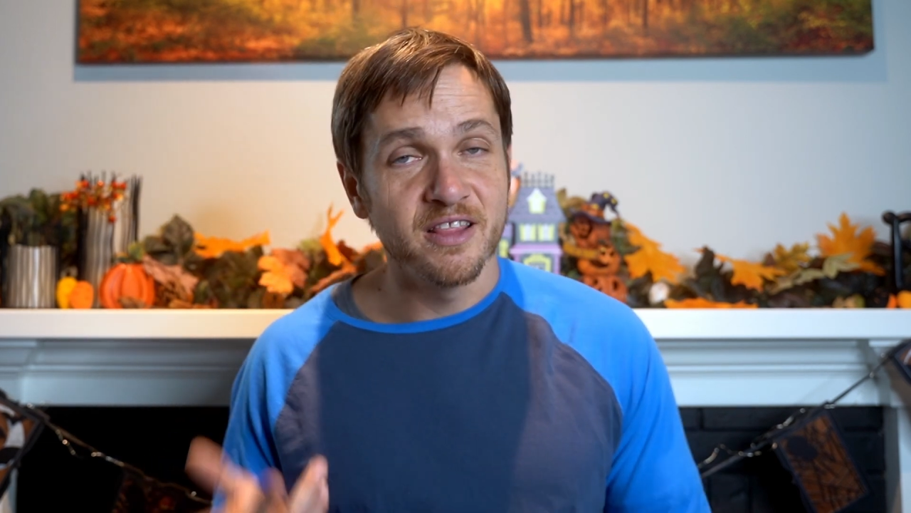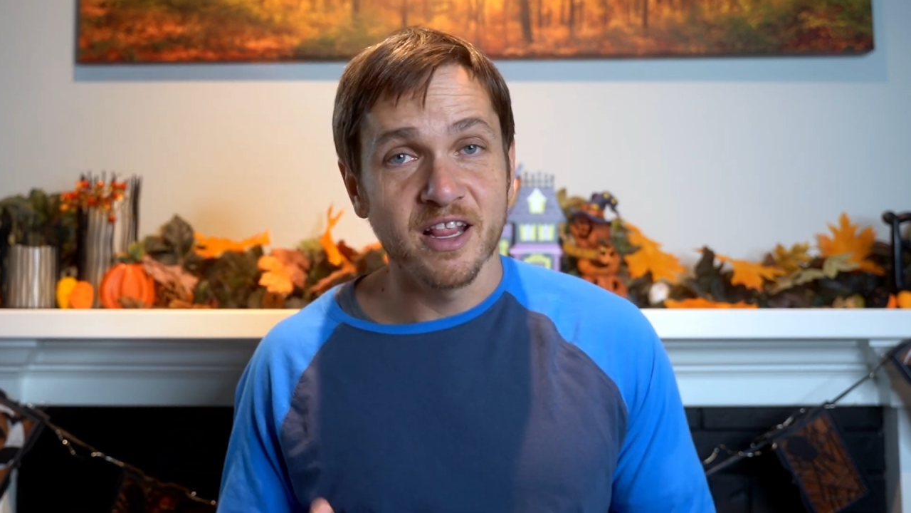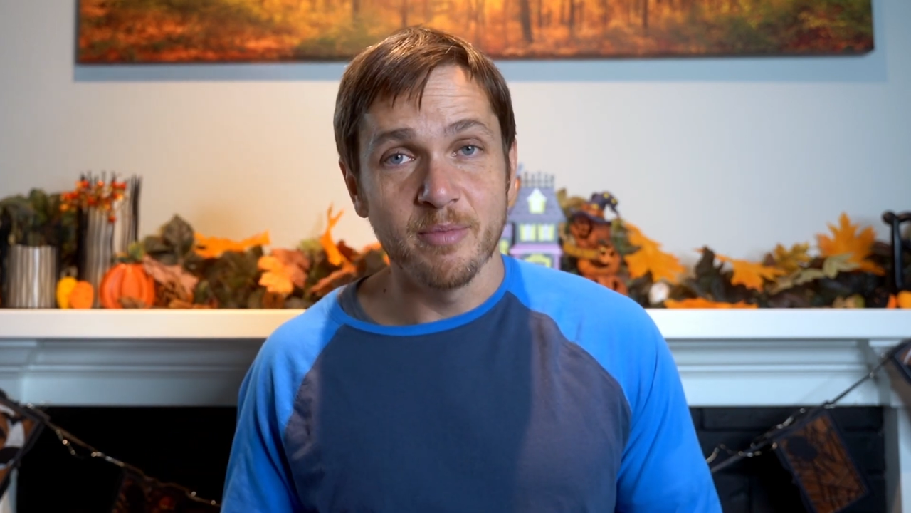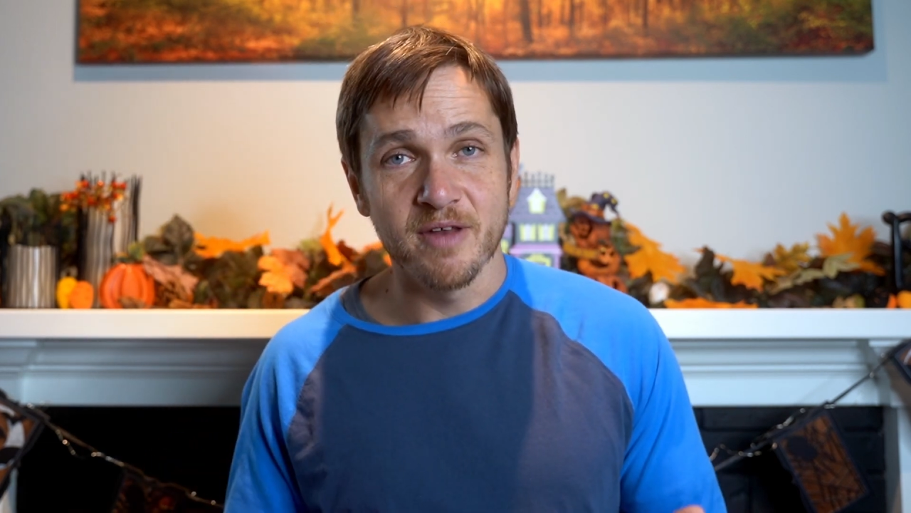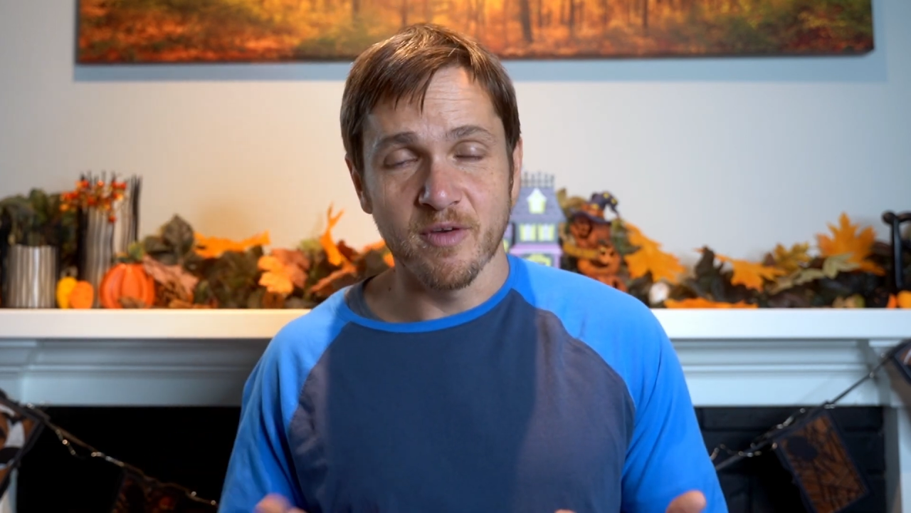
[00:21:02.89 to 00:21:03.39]

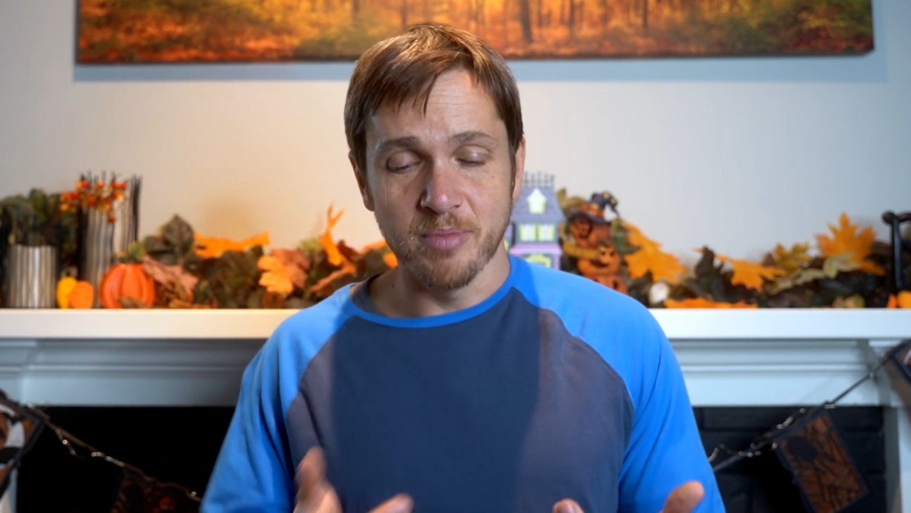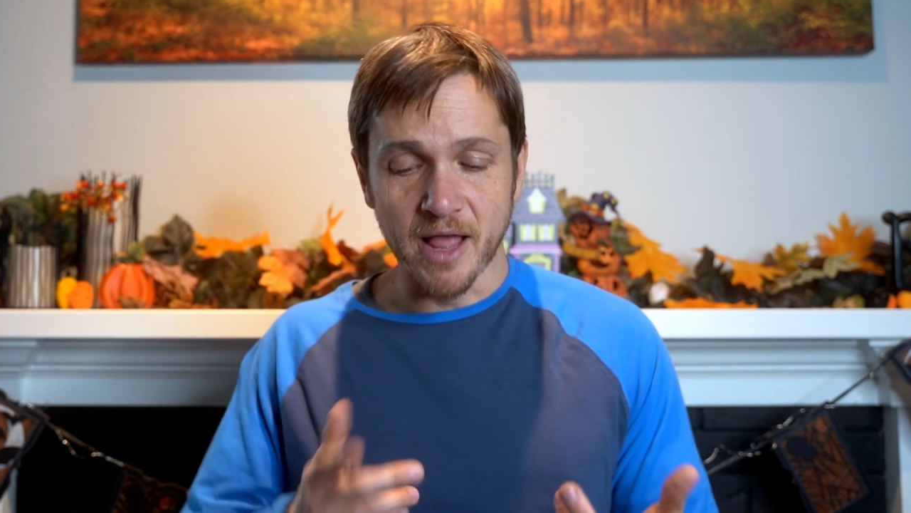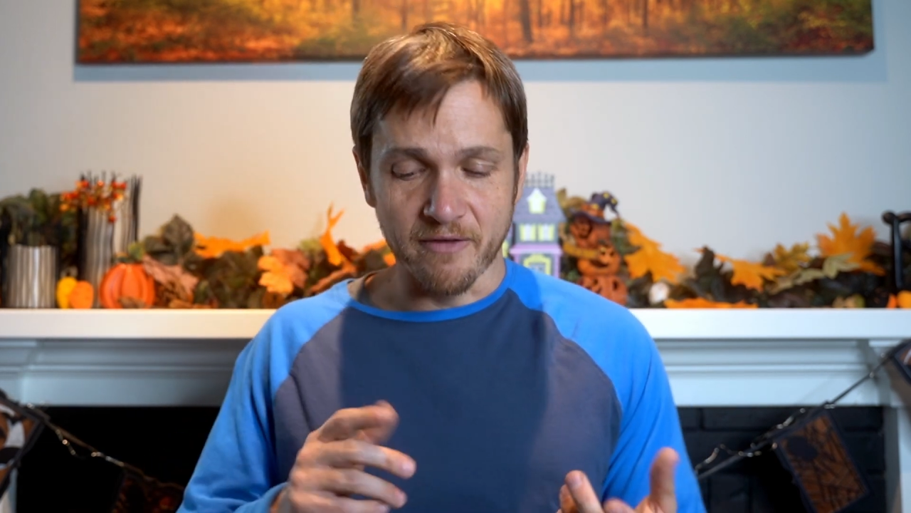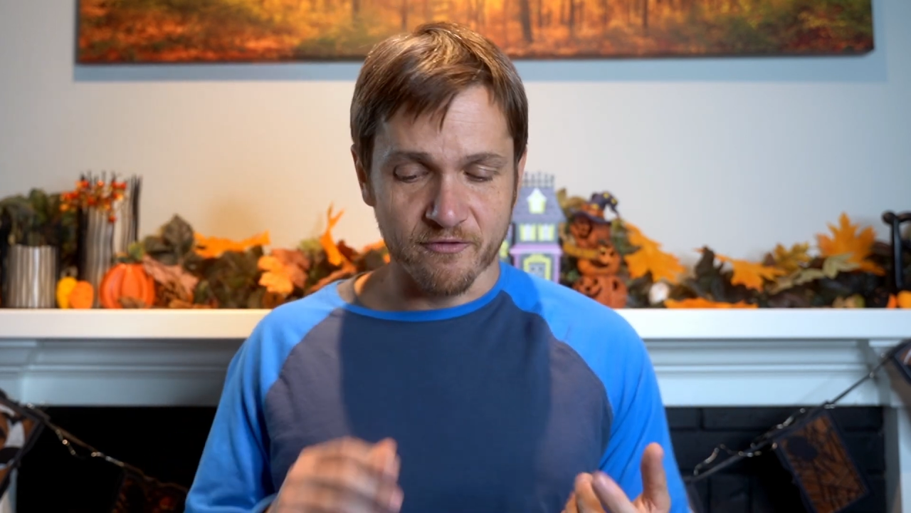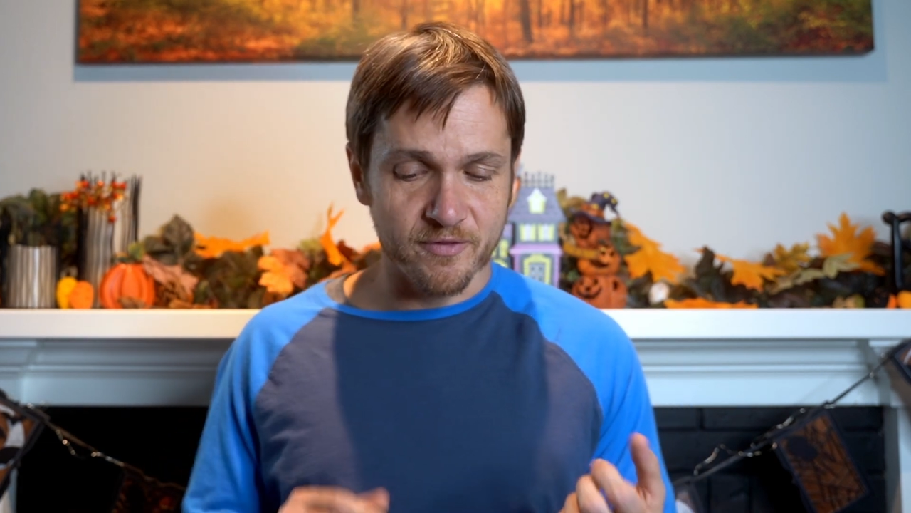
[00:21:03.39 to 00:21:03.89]
little bit of a
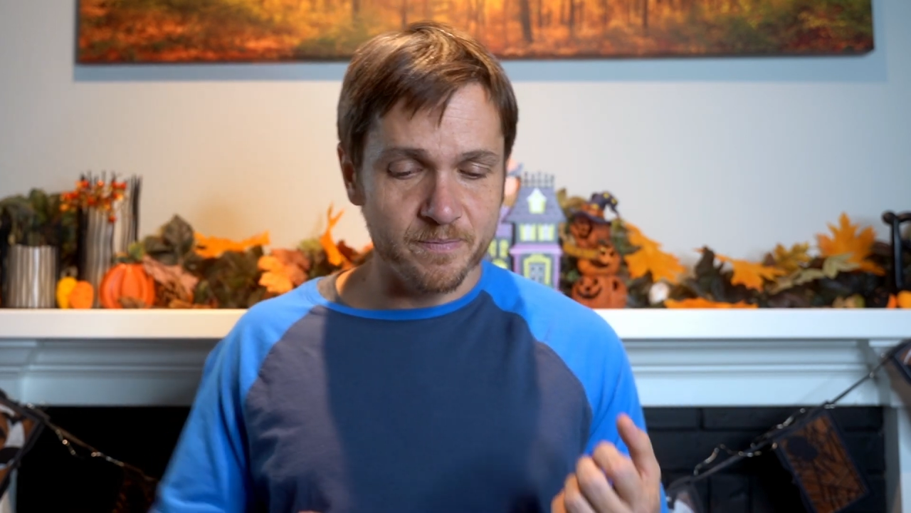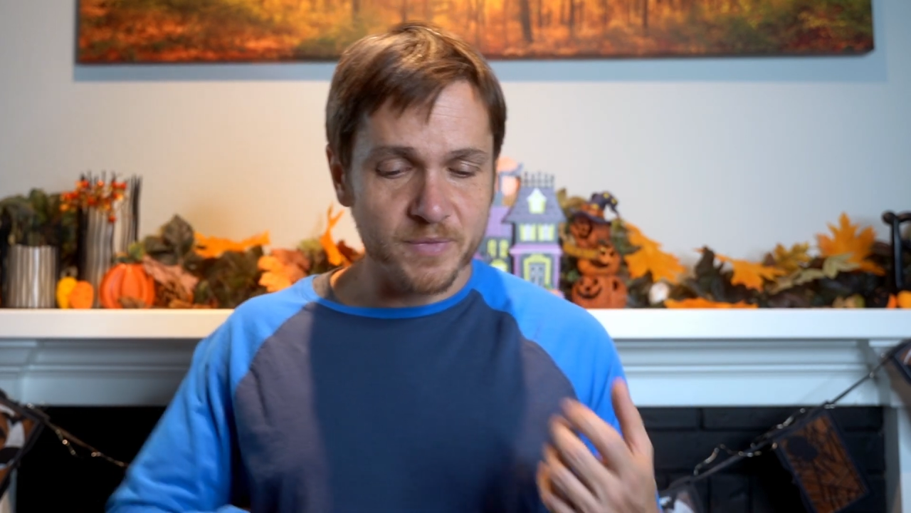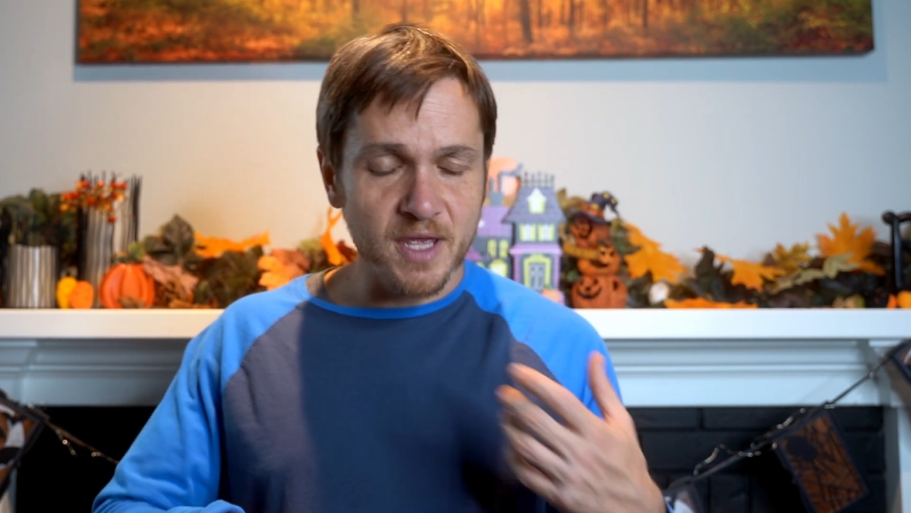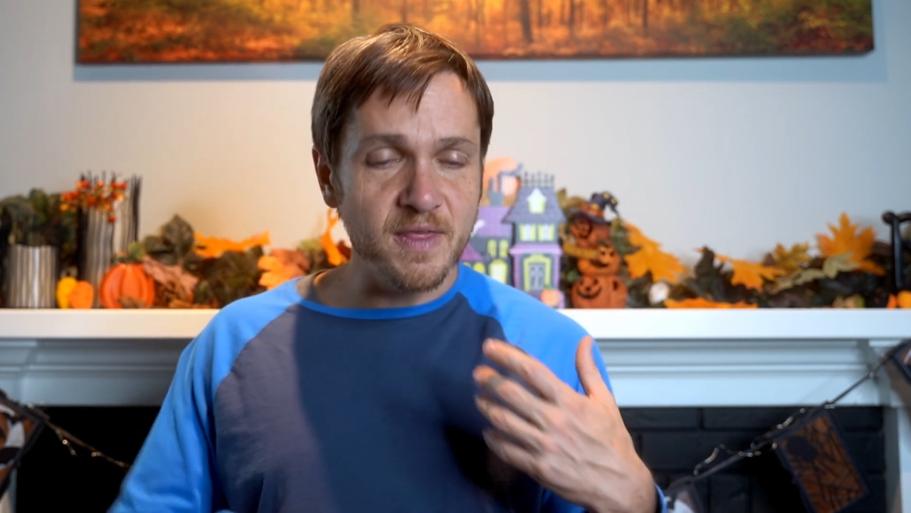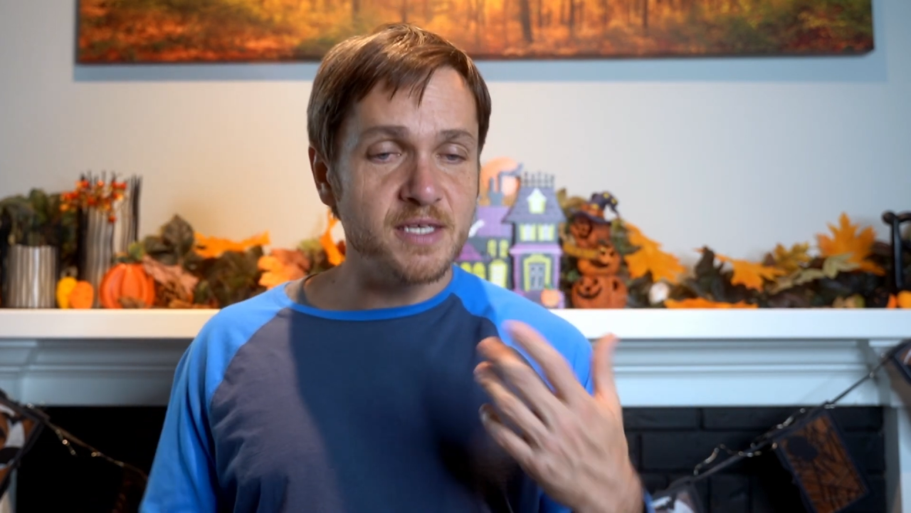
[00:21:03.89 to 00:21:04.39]
bluff. And they